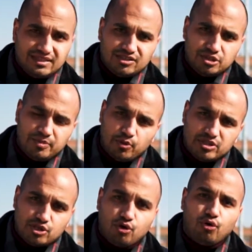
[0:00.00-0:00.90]
should be
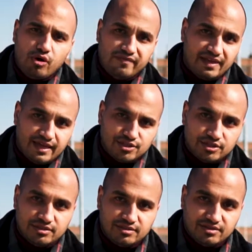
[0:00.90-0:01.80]
going to court over that
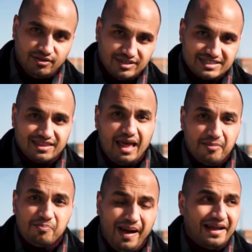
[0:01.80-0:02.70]
engine because it's
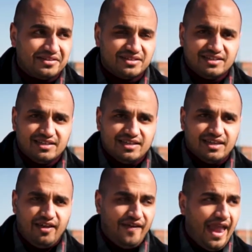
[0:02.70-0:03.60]
that bad.
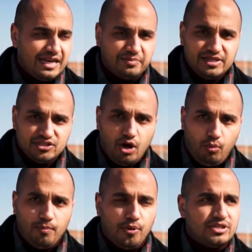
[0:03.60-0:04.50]
If anybody's got a
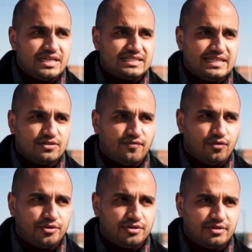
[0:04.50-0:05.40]
1.6 diesel
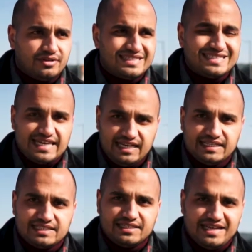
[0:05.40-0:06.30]
Ford, sell
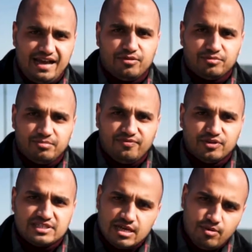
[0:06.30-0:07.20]
it now before
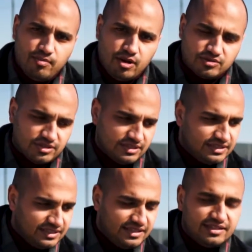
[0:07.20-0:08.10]
the turbo blows on it.
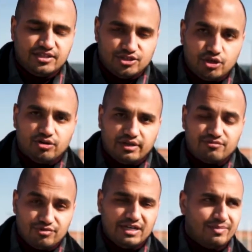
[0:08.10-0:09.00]
They're
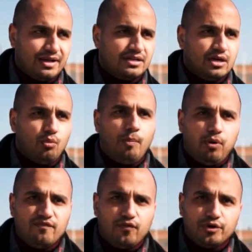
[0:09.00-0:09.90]
shocking, really bad.
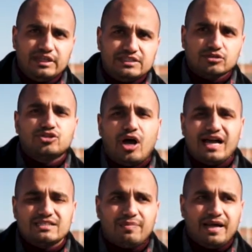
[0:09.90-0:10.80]
1.4 diesel's not
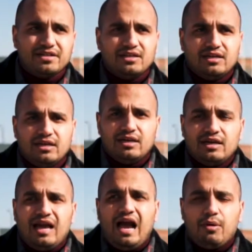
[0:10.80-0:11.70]
as bad.
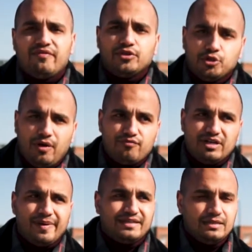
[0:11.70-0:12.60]
However, they do have
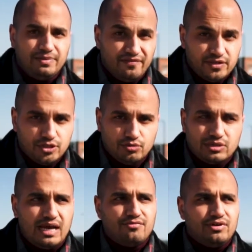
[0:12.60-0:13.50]
really bad DPF
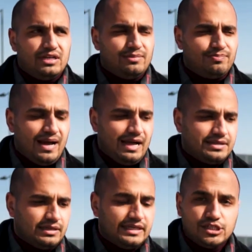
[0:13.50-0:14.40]
issues and really bad
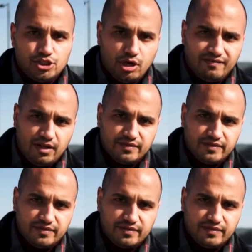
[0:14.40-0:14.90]
EGR valve